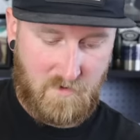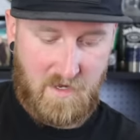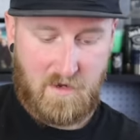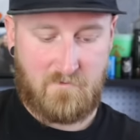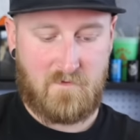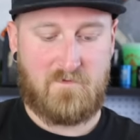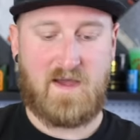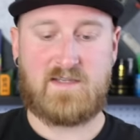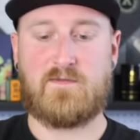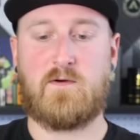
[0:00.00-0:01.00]
But now if we
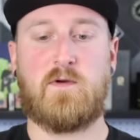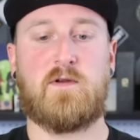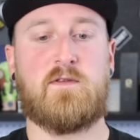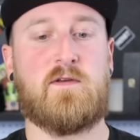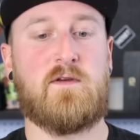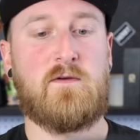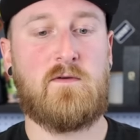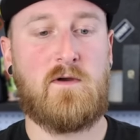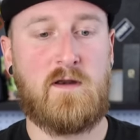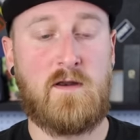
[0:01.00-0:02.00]
fast forward
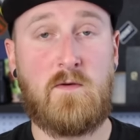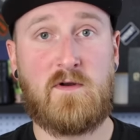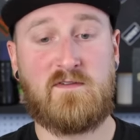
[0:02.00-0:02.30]
to a newer